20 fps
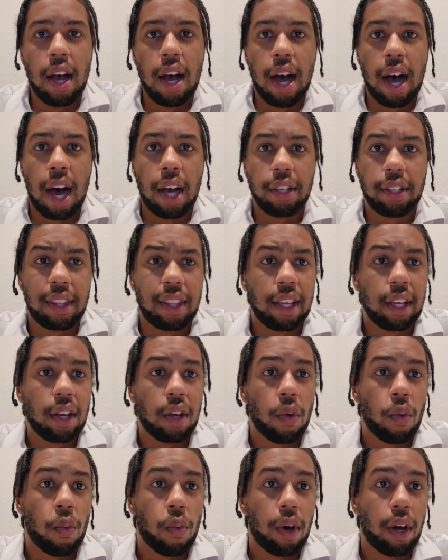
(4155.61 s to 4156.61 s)
I think
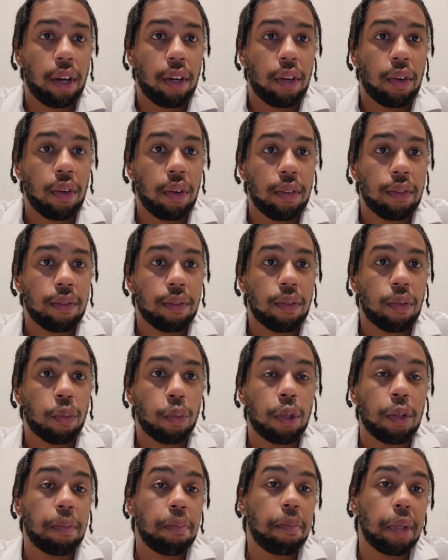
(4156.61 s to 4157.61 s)
what
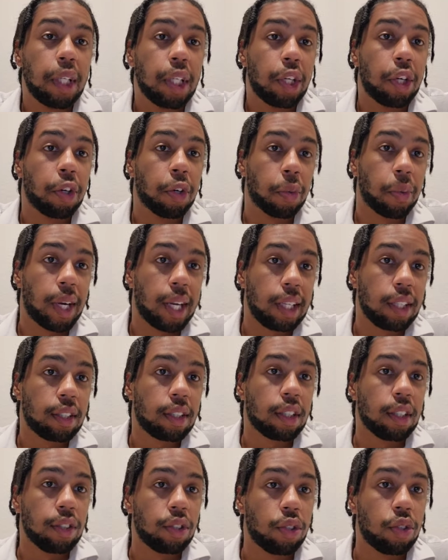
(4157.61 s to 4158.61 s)
would be great
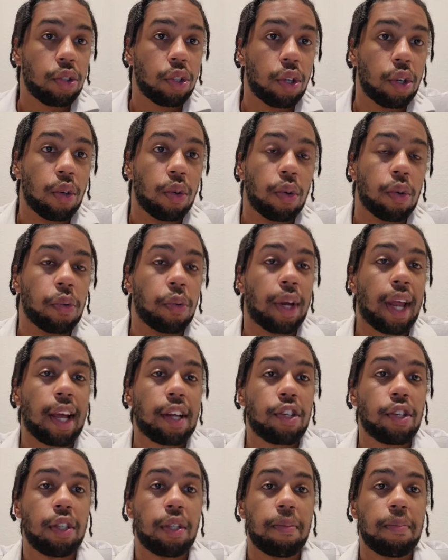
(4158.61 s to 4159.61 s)
to do would
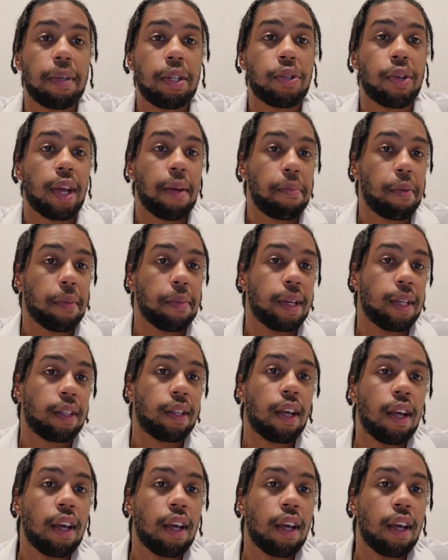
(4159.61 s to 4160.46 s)
actually be to implement